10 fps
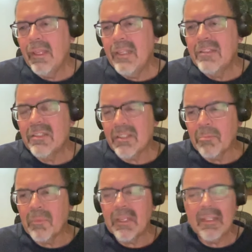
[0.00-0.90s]
is
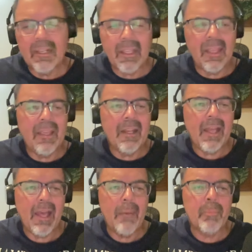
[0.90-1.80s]
something that can't
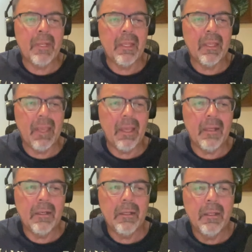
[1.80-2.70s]
happen again.